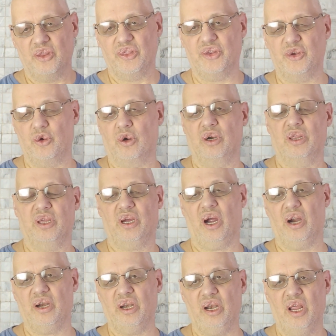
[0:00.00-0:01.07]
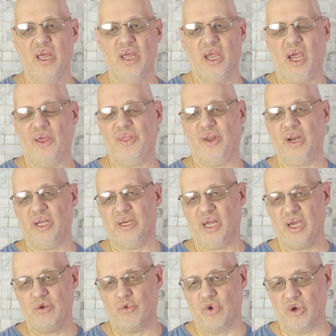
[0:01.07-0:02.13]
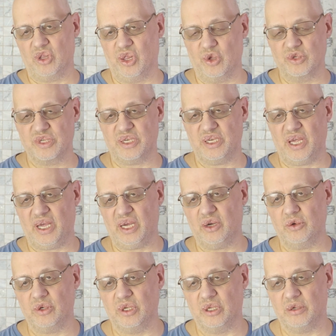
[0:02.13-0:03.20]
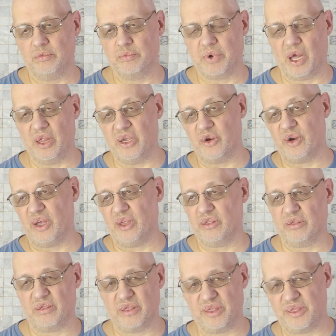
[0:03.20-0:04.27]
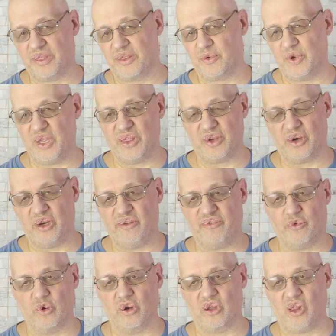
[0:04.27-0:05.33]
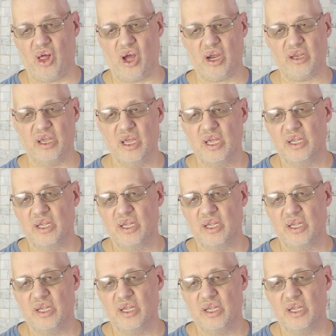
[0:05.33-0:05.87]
the door to the garden, and then at night we'll close it down probably around 3:30, 4 o'clock